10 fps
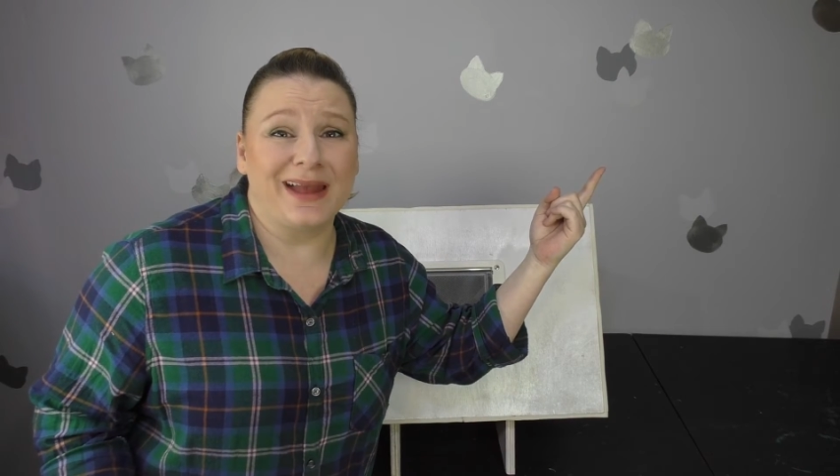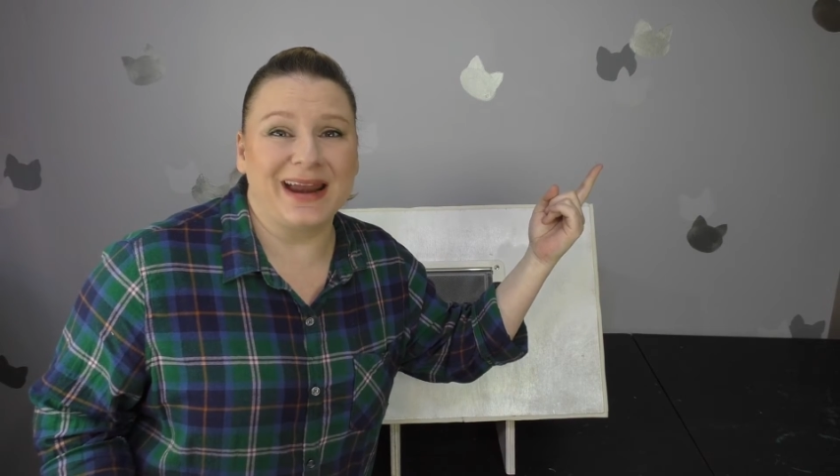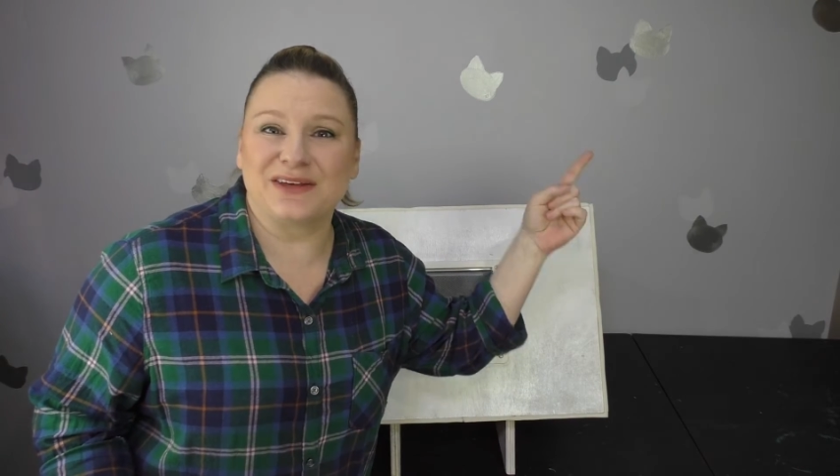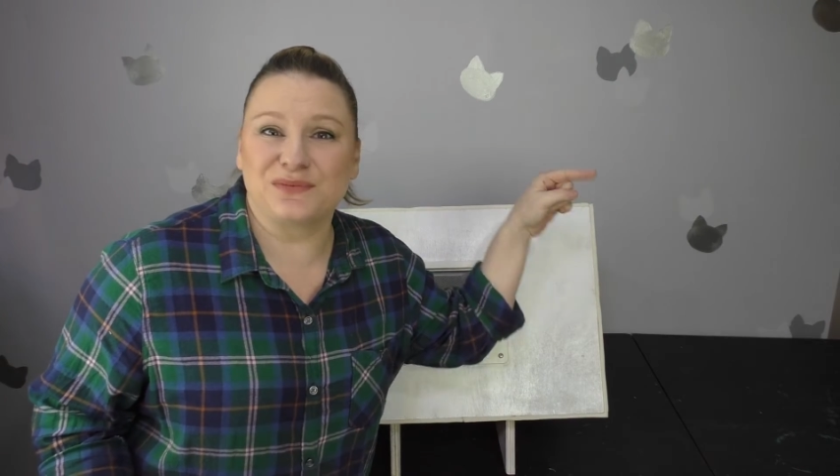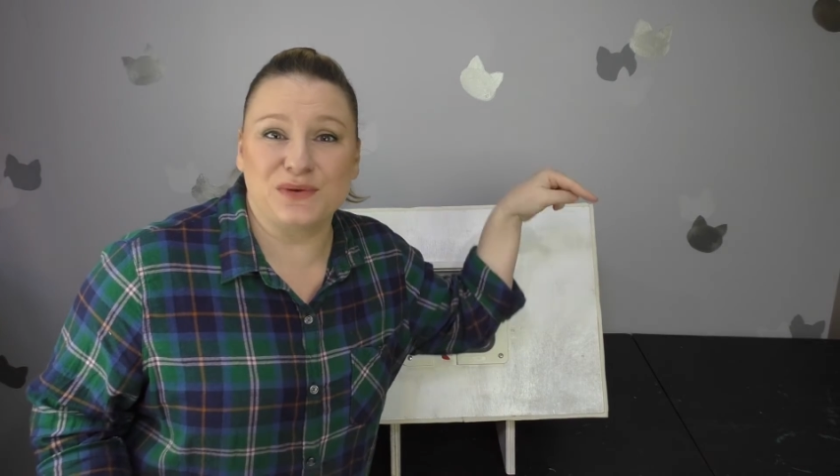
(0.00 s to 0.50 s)

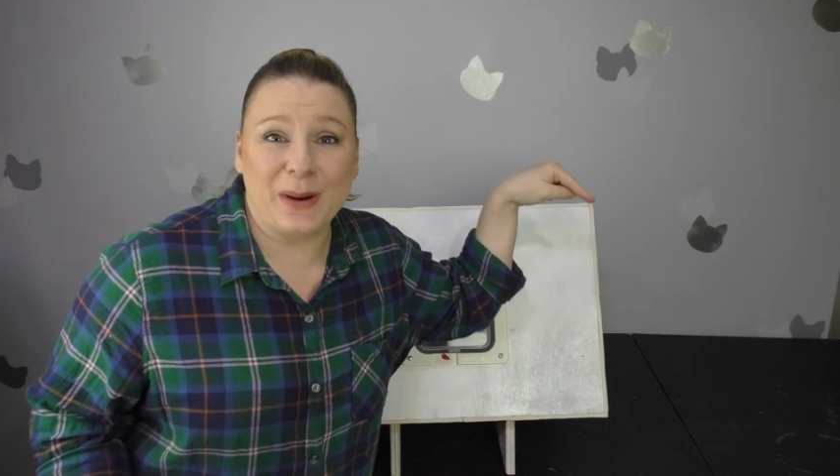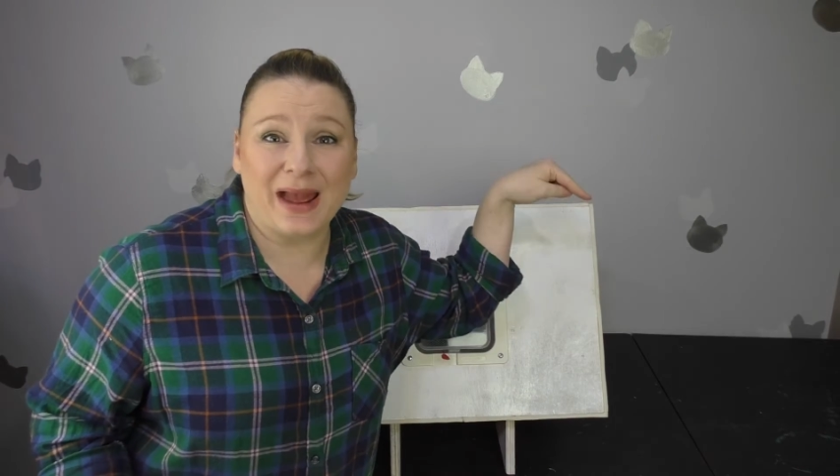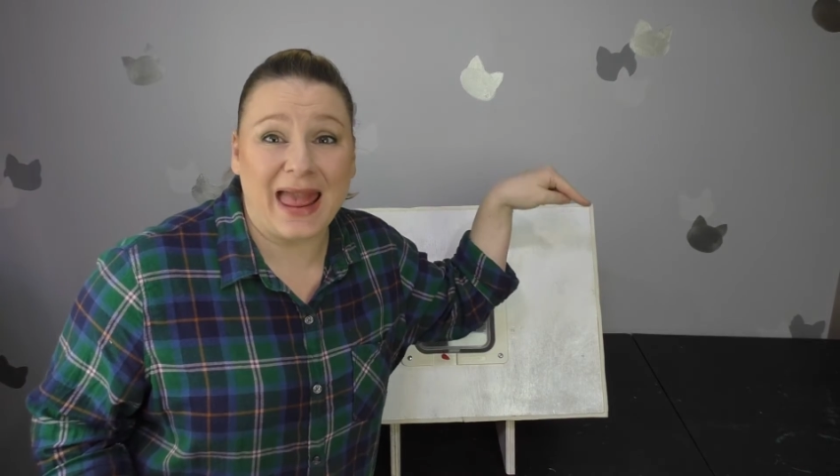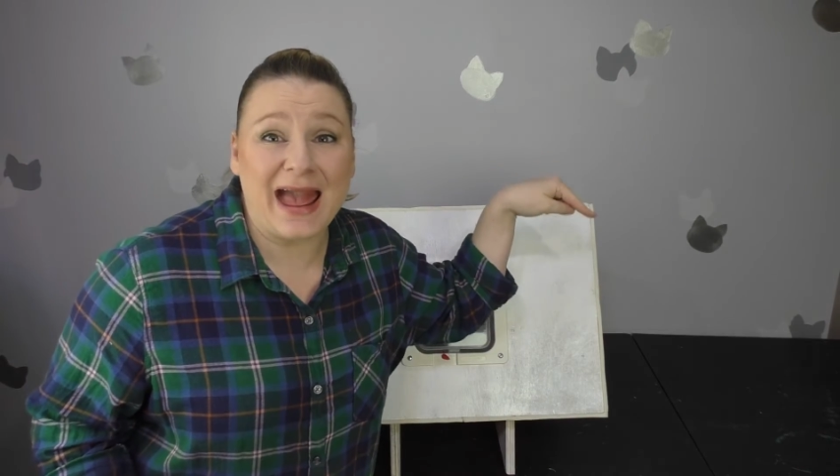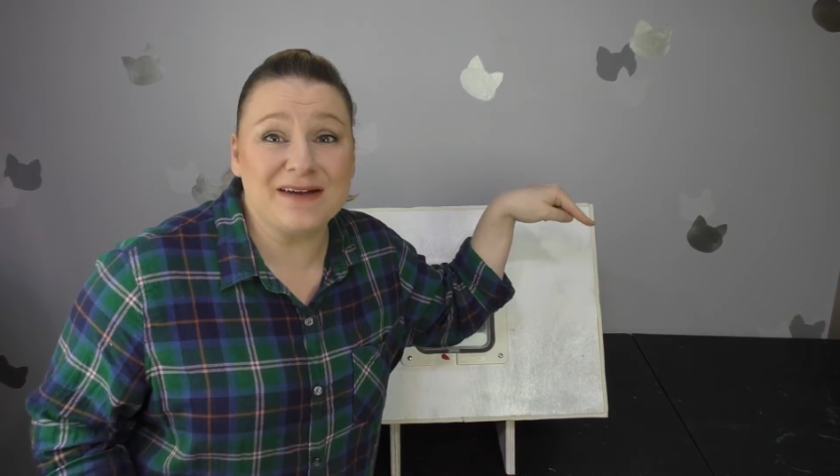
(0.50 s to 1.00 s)
And if you
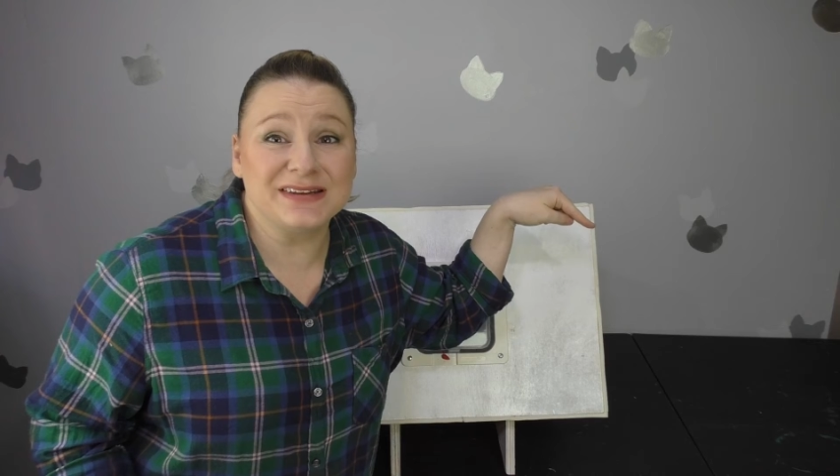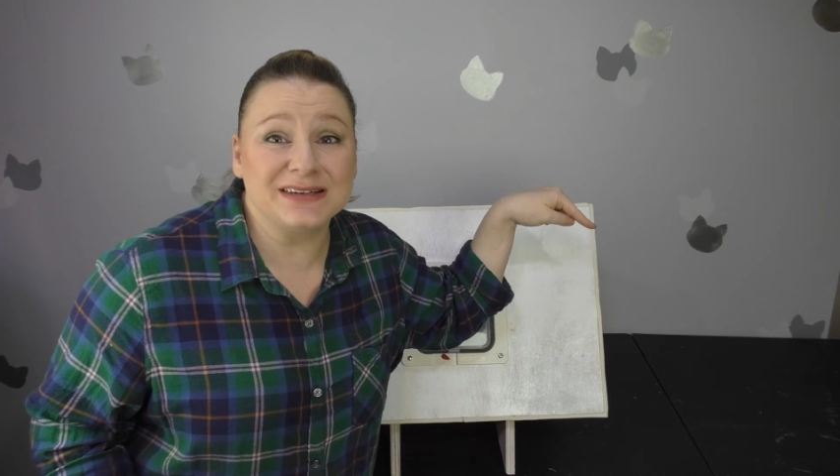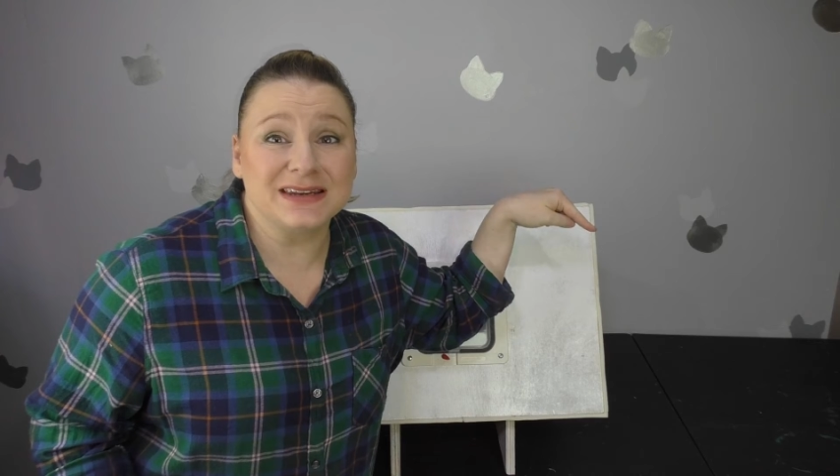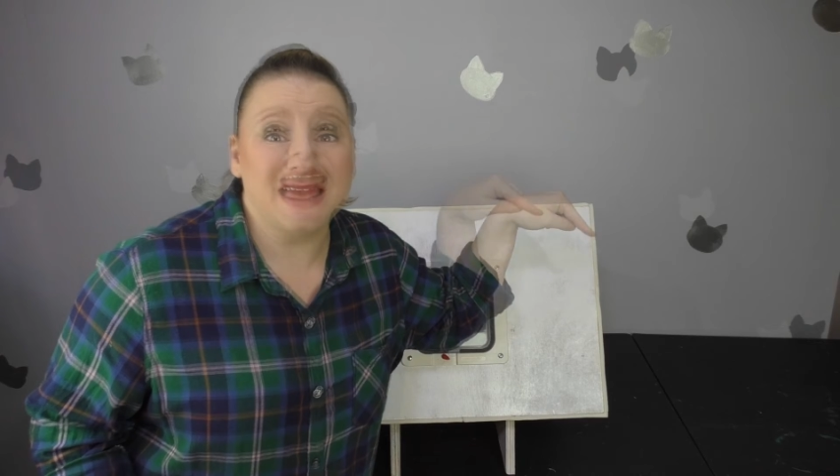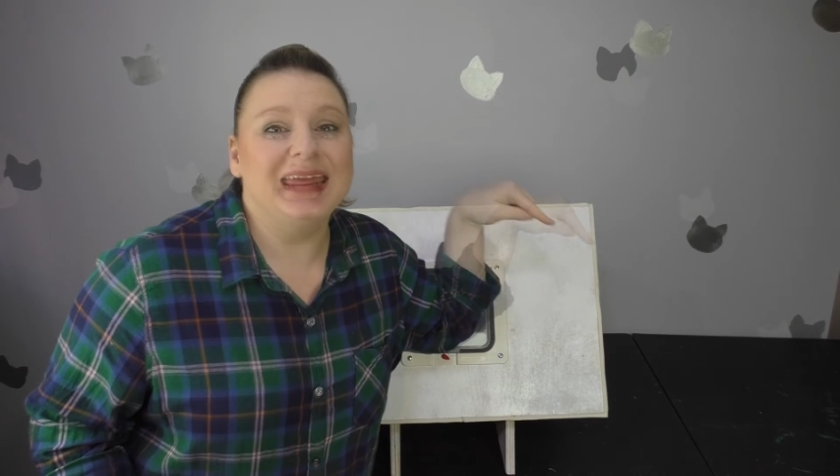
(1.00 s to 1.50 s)

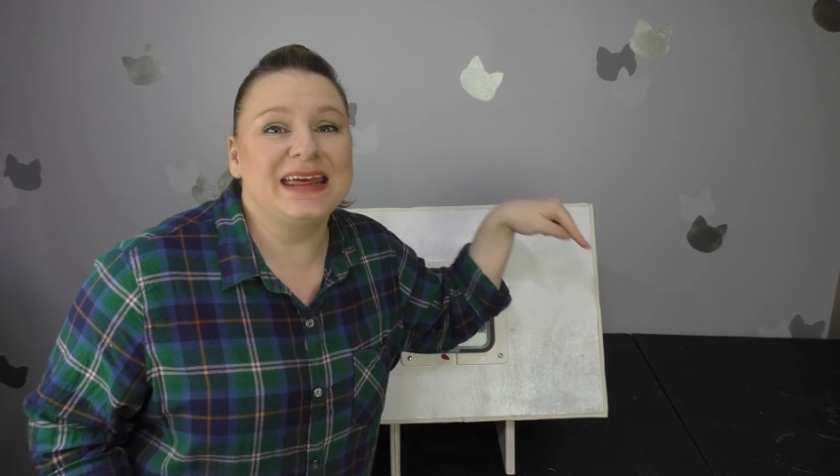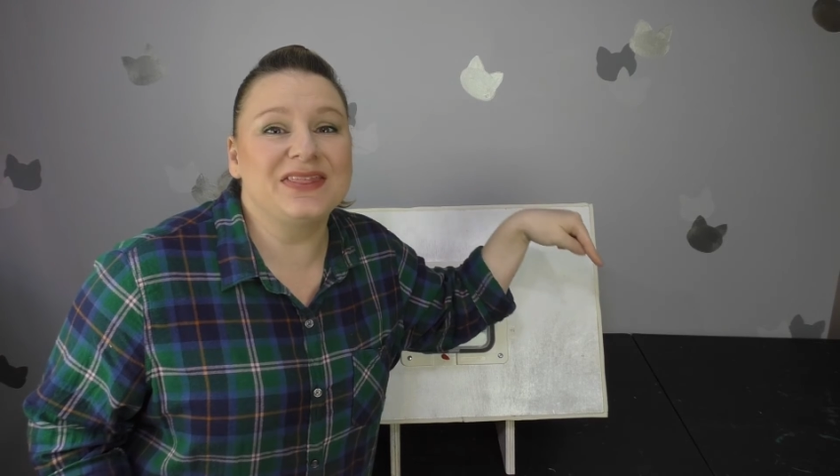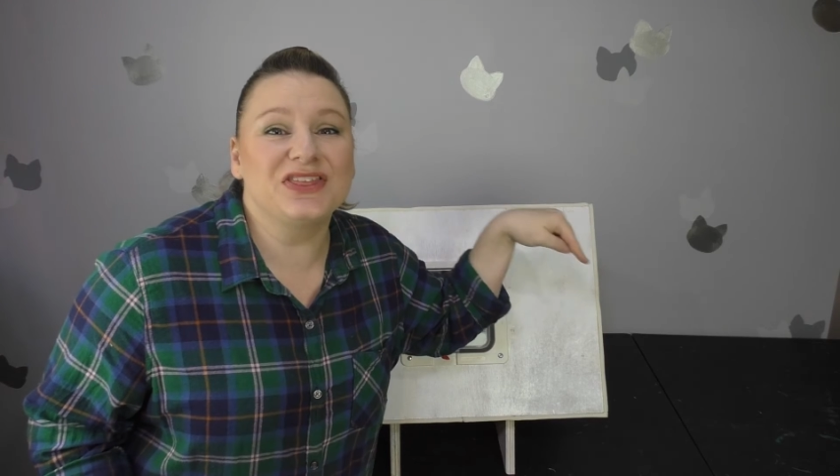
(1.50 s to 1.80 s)
haven't, hit